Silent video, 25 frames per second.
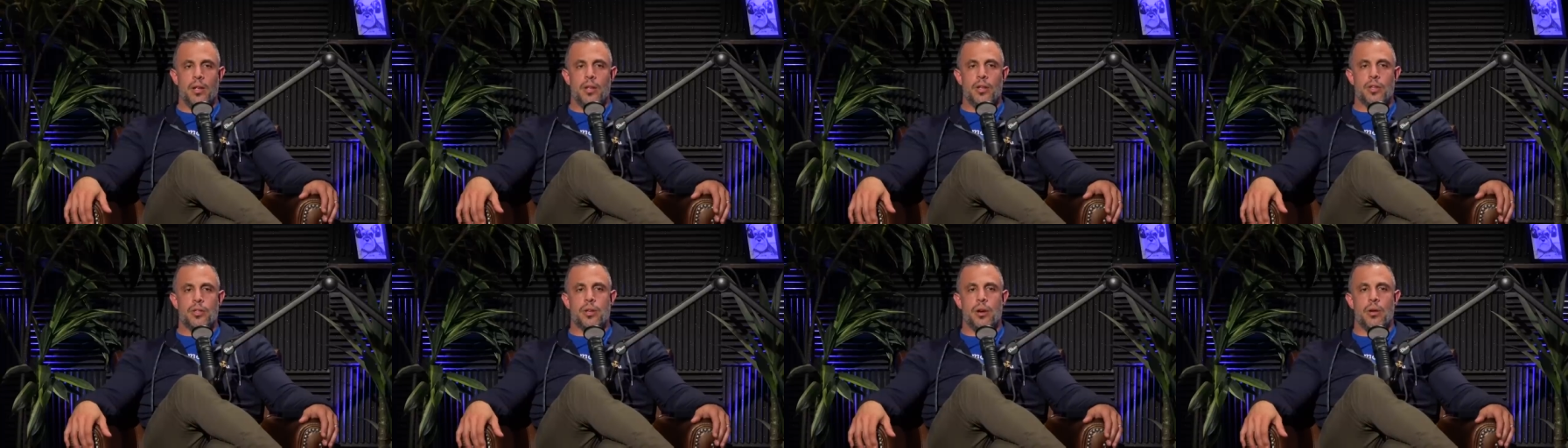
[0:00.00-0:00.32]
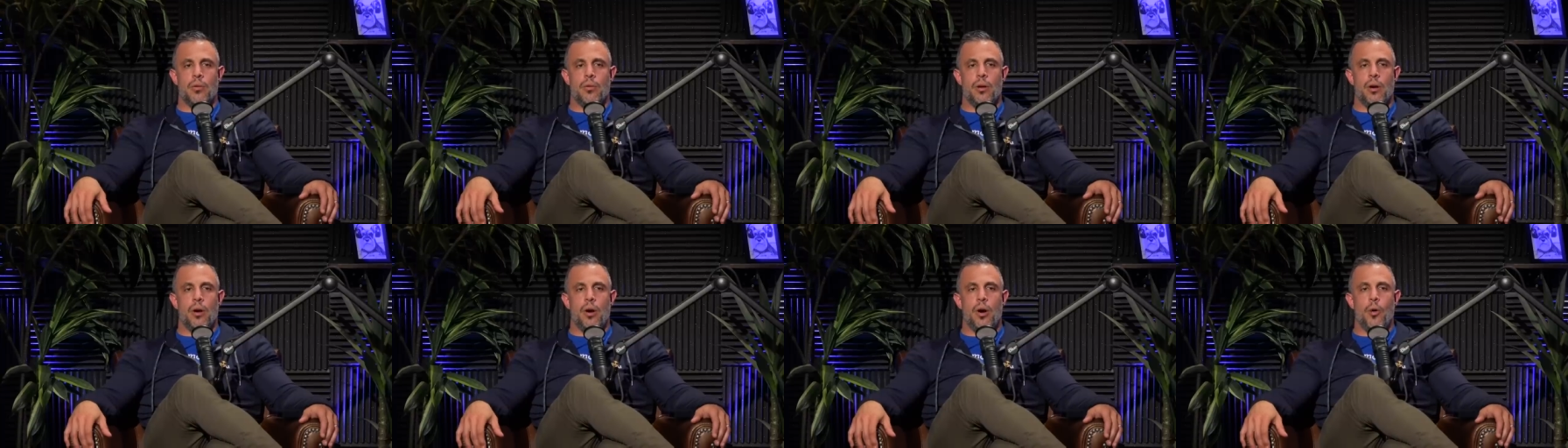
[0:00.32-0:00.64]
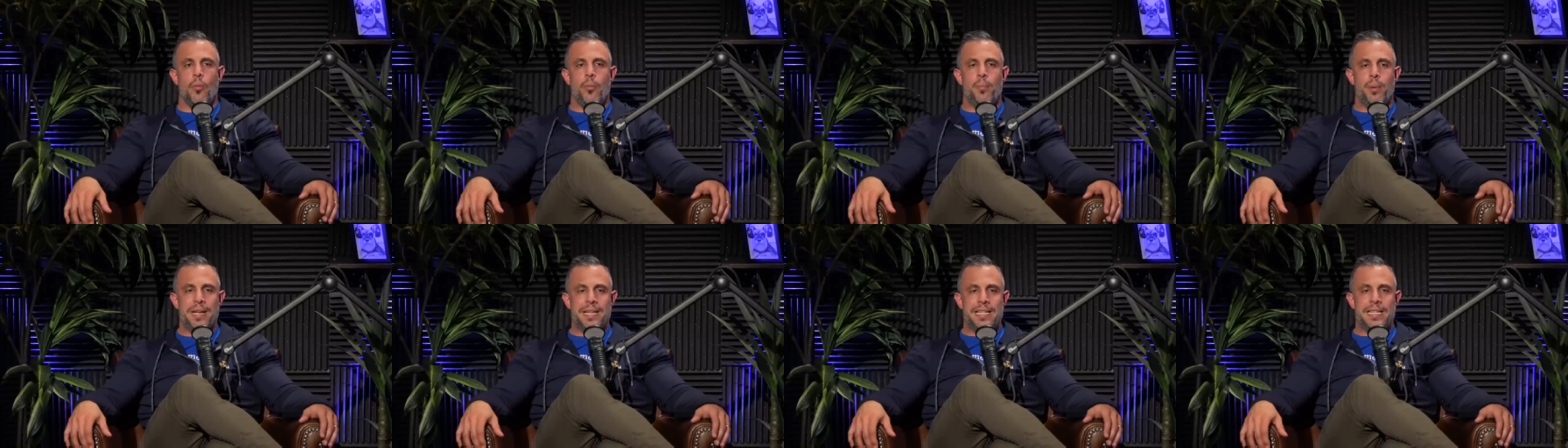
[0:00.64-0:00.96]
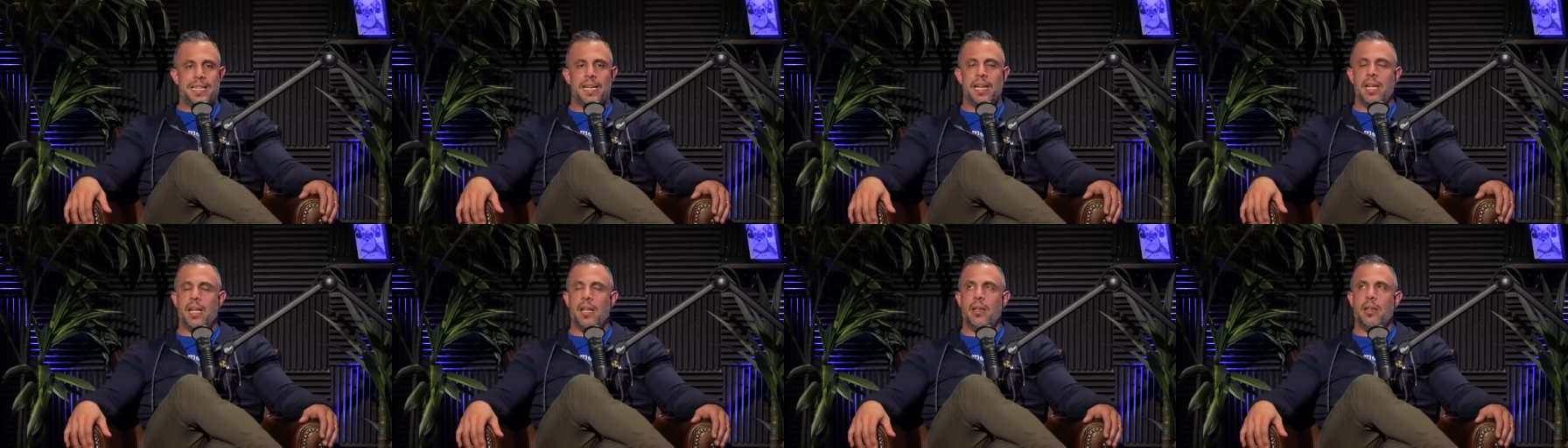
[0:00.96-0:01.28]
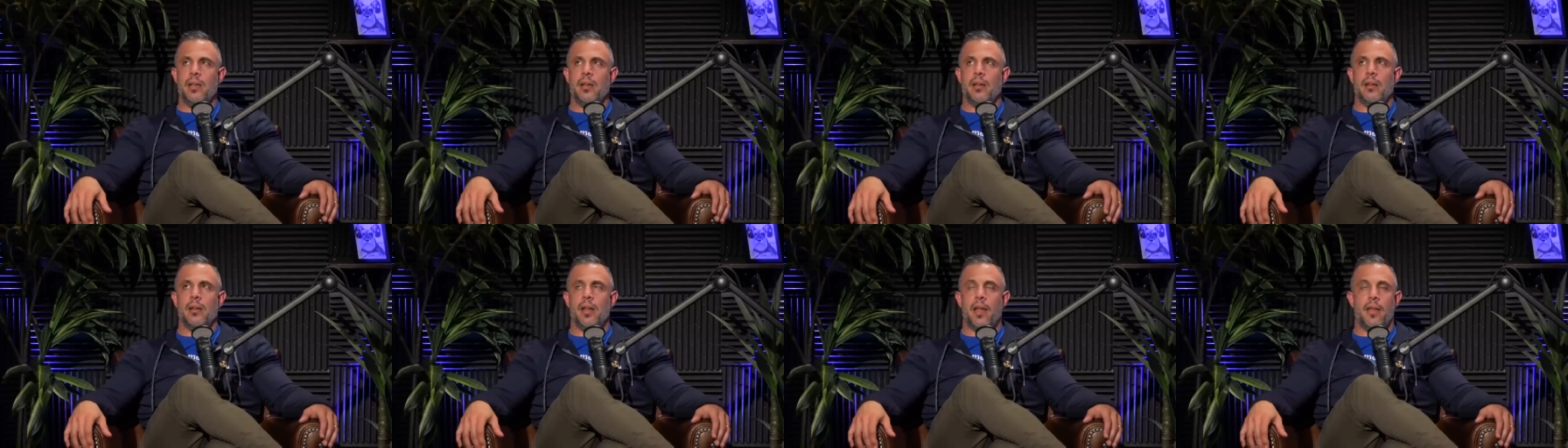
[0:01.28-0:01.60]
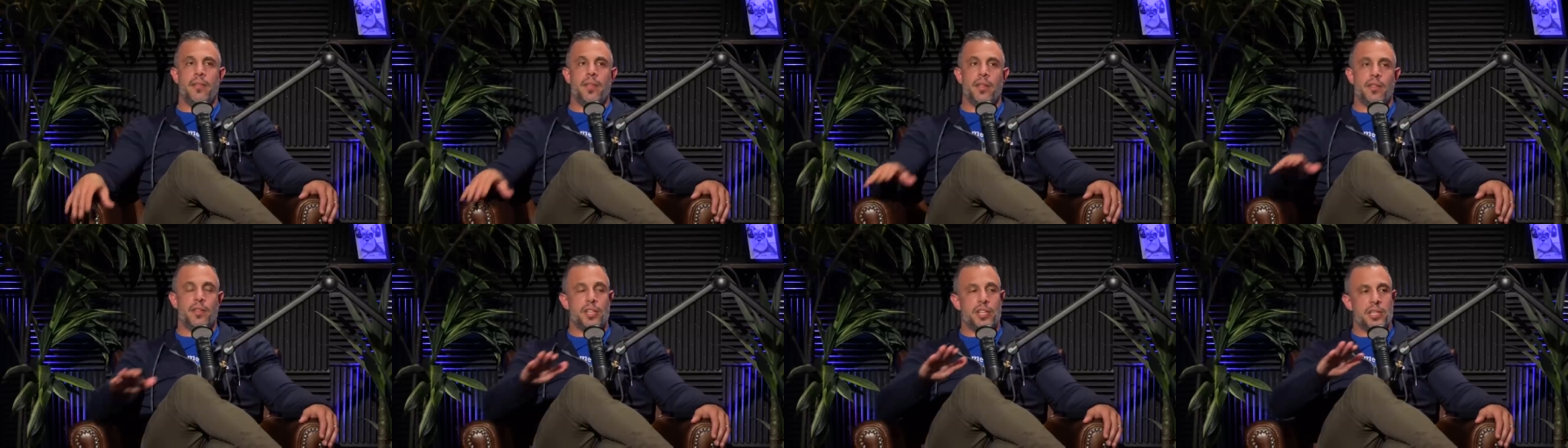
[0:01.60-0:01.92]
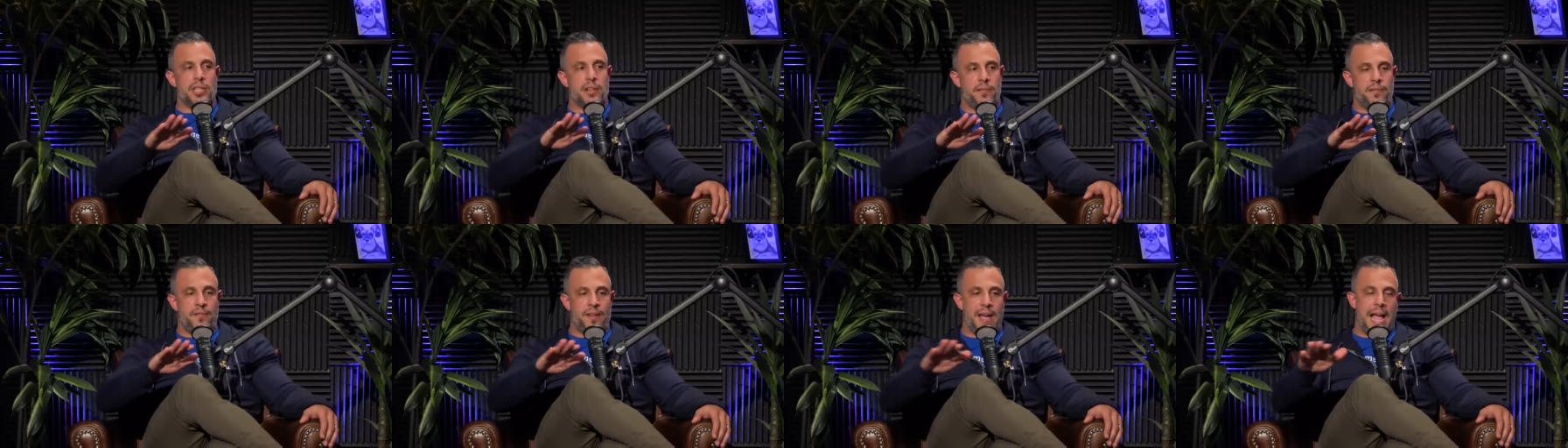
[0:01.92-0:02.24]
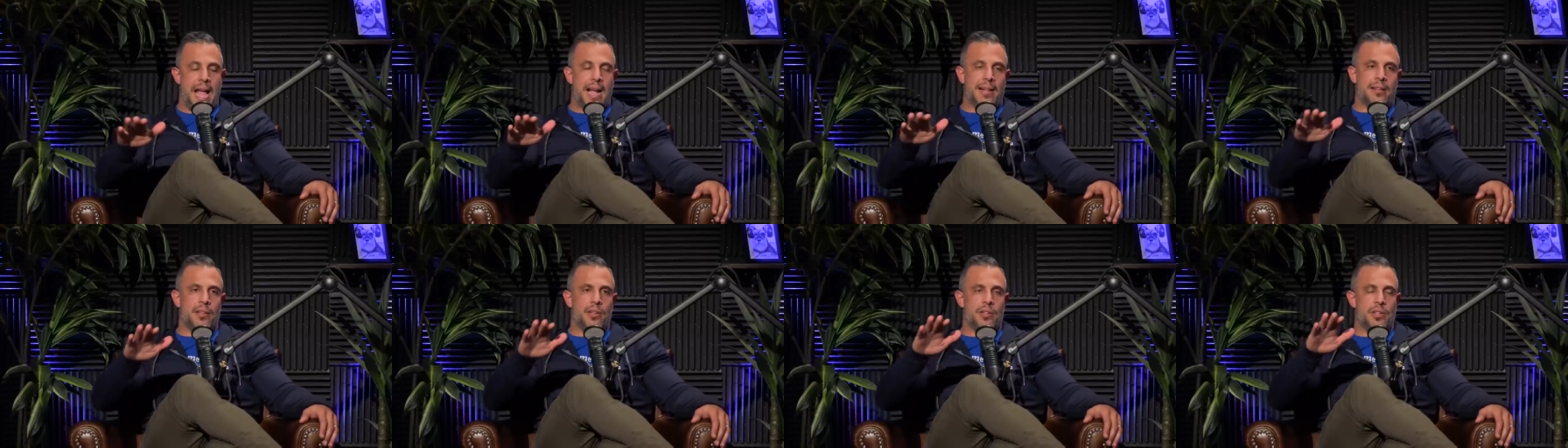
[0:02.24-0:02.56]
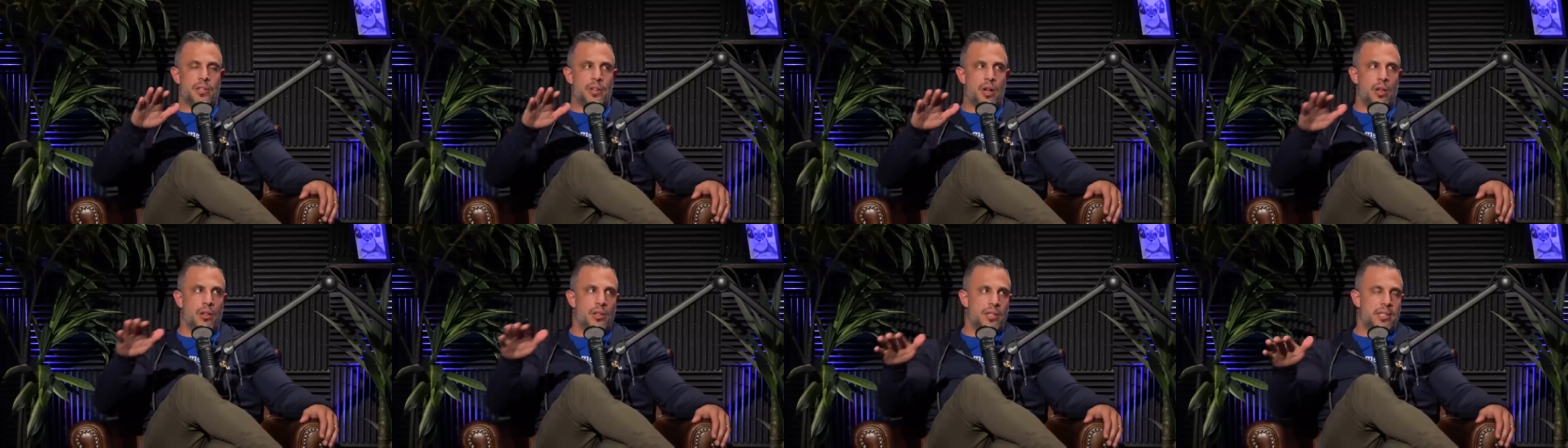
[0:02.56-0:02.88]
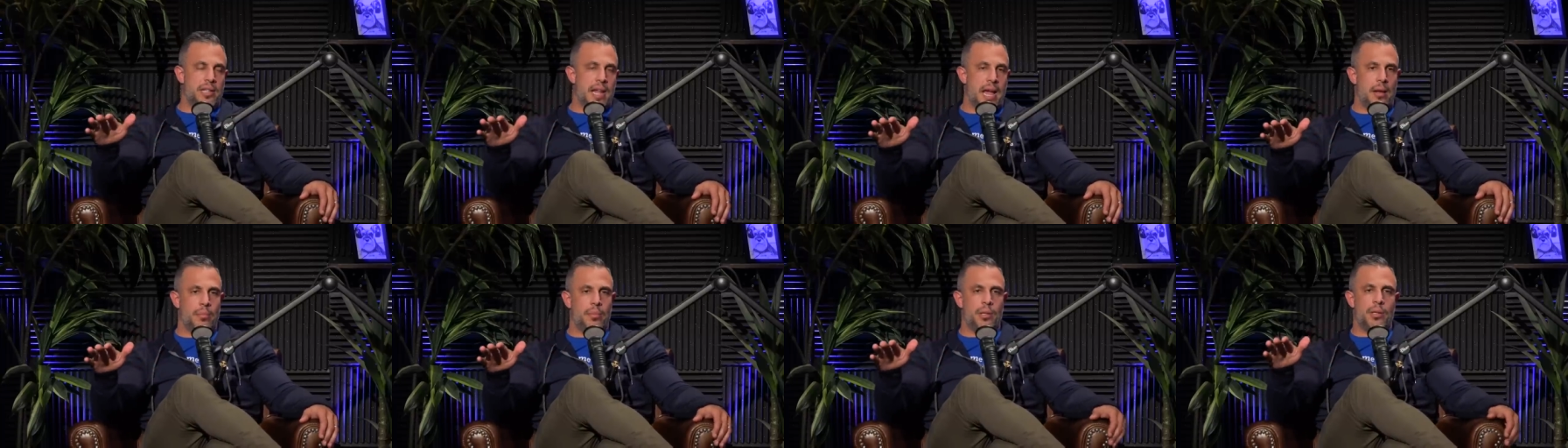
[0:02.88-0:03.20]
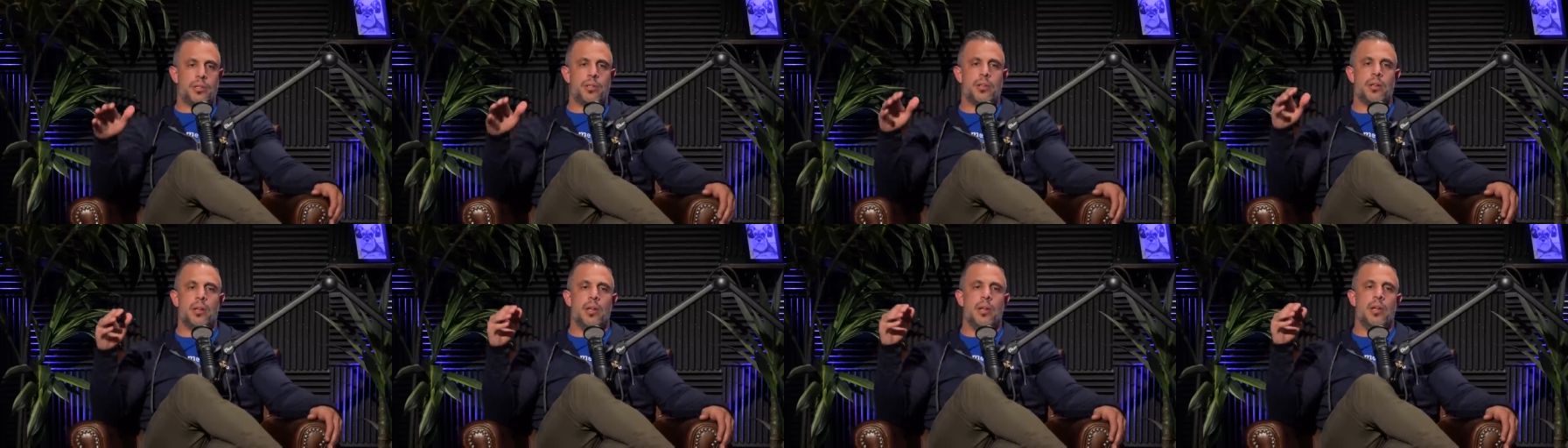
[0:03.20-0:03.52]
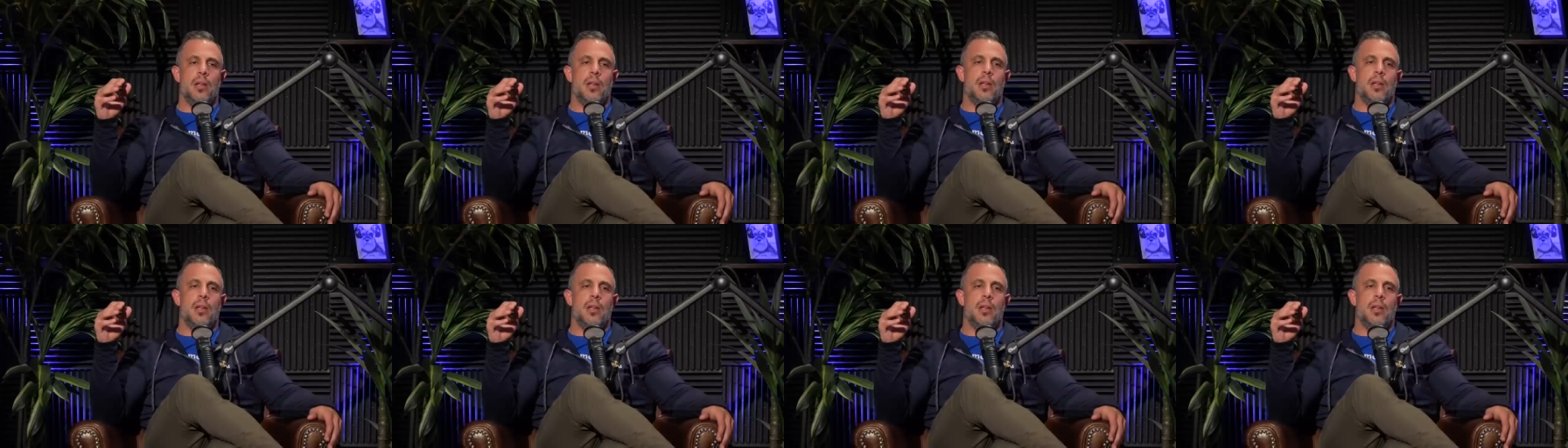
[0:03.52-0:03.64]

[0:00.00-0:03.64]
So obesity, this is a fact, this is all established.